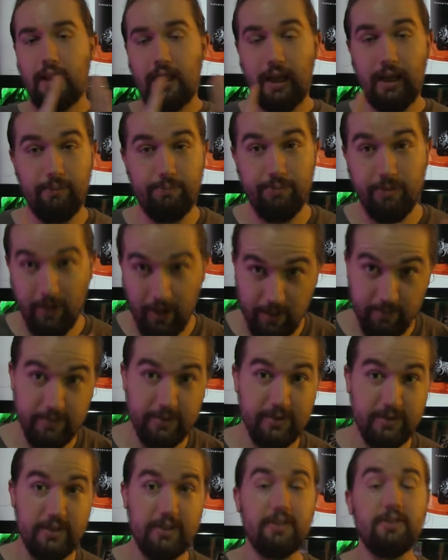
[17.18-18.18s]
I
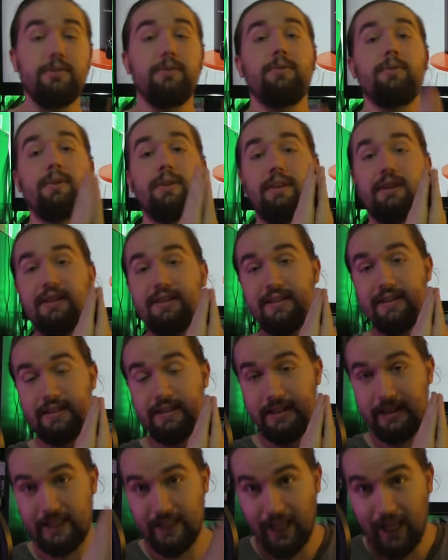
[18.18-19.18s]
promise you, this
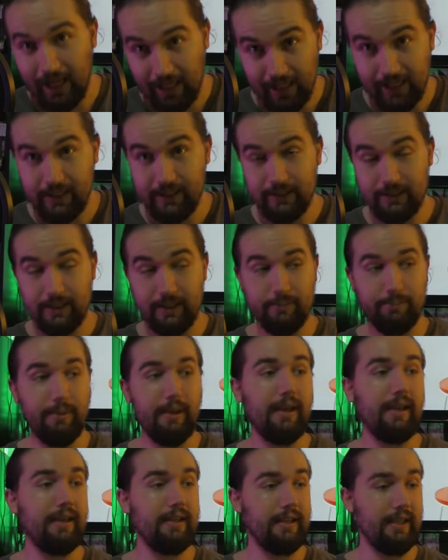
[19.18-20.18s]
is not
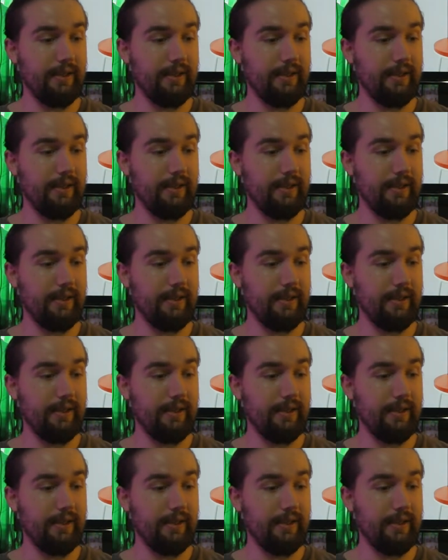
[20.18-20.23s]
clickbait.